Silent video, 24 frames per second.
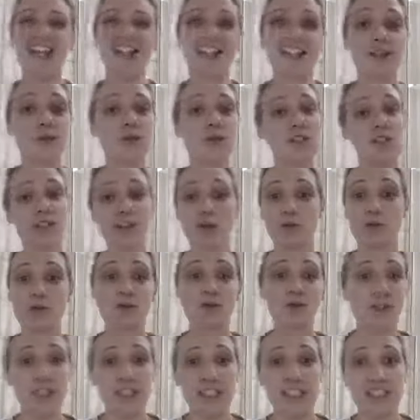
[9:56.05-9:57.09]
So there was an option
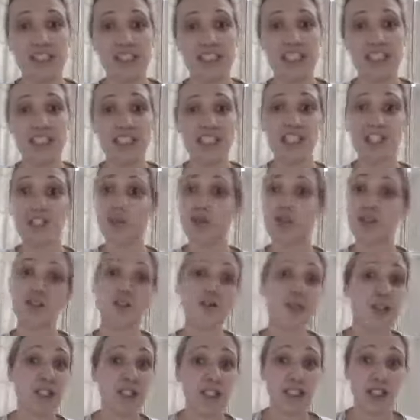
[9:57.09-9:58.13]
for a C-section, there was an
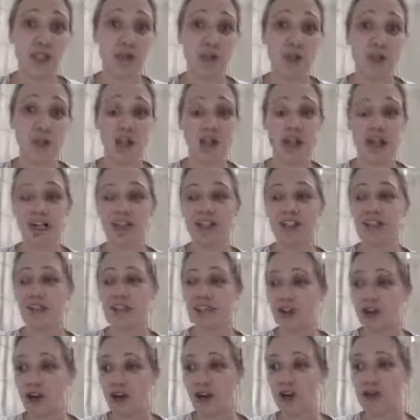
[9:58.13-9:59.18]
option to keep trying, and then
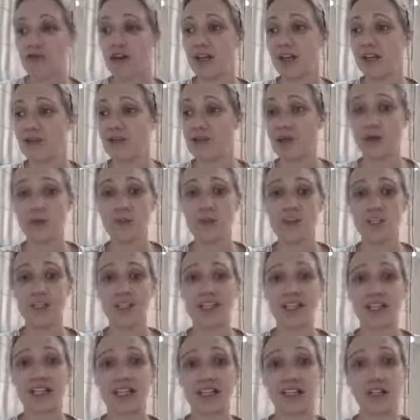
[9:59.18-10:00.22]
her heart rate dropped, and
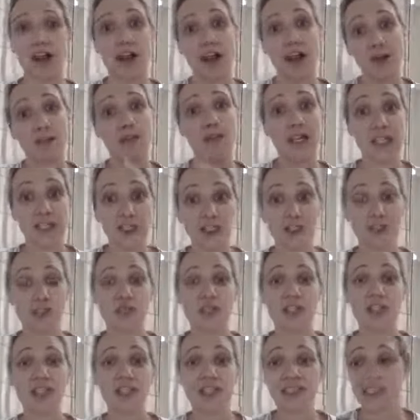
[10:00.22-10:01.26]
then I made the
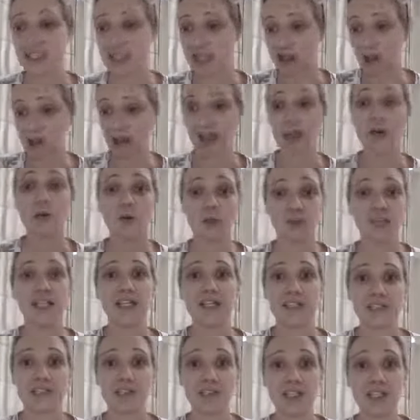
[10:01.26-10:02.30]
choice to say, okay, I want that
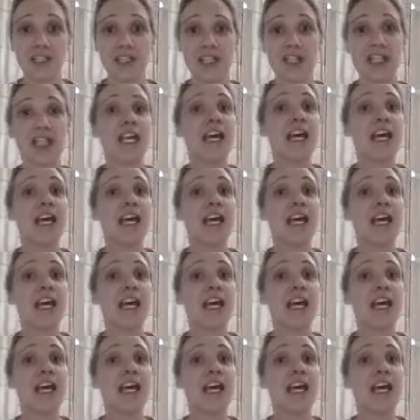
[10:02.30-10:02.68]
intervention,